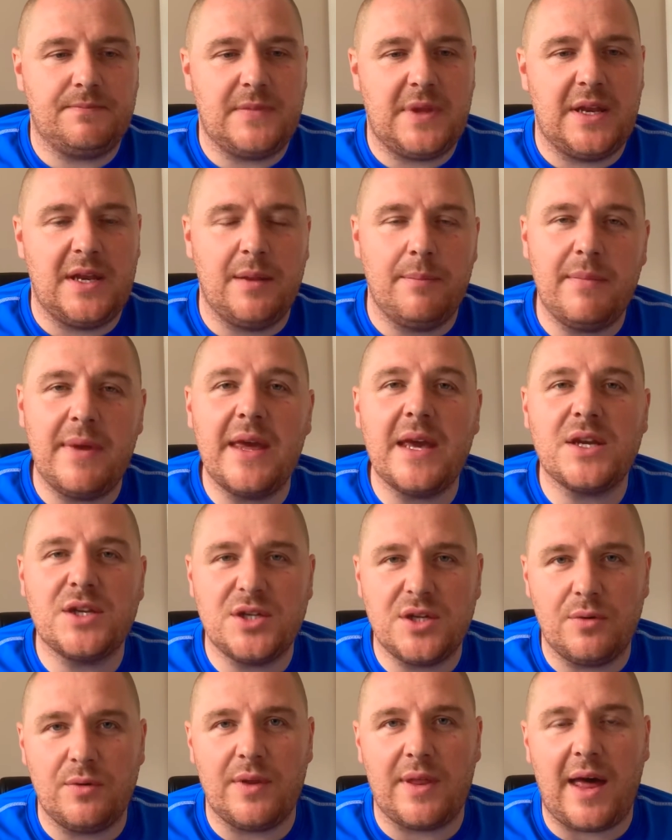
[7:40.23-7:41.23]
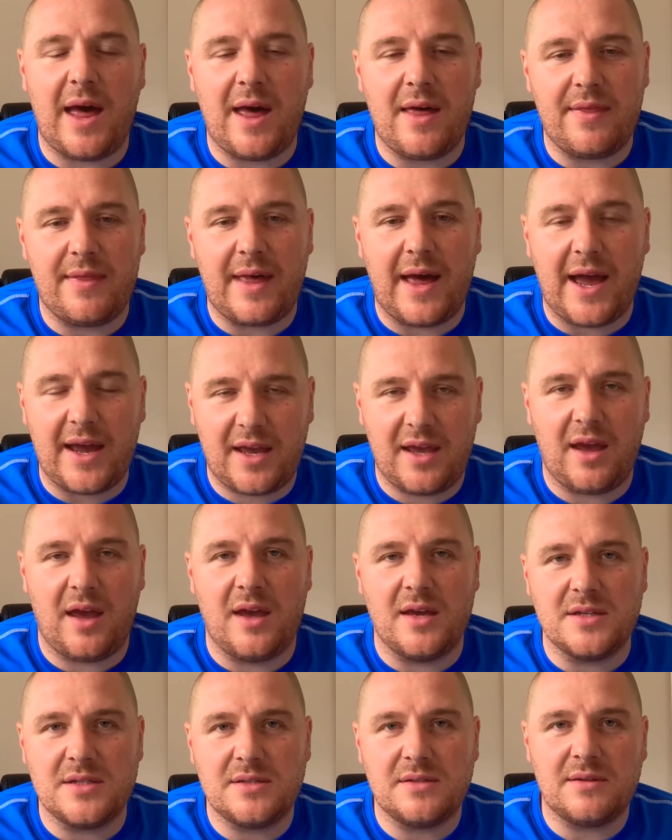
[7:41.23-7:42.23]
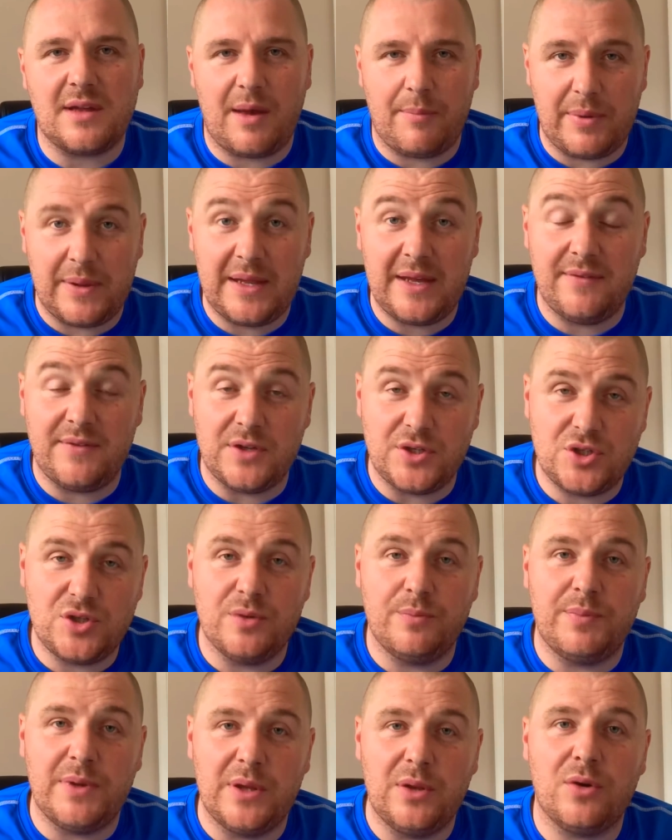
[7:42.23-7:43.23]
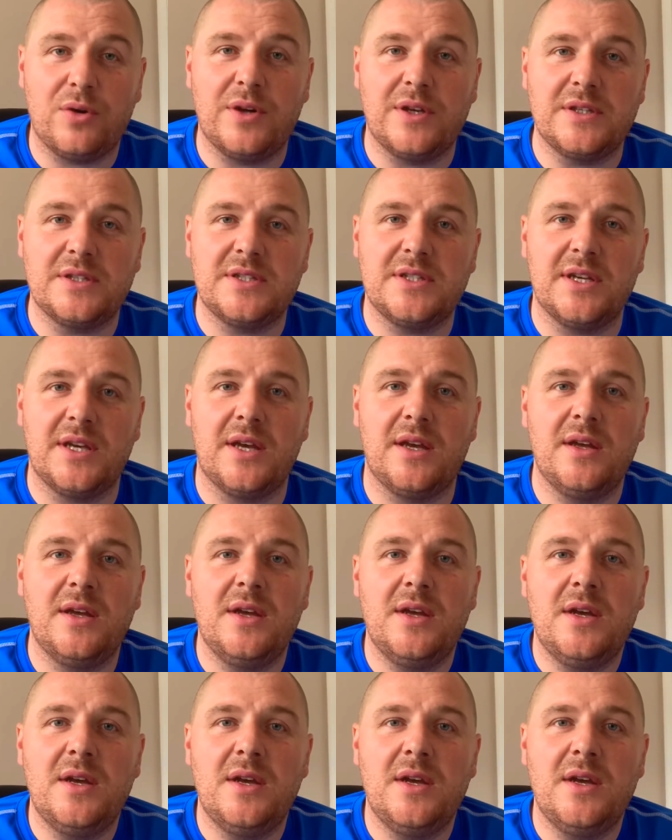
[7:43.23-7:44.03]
And to make sure that occurs, I believe you should be looking to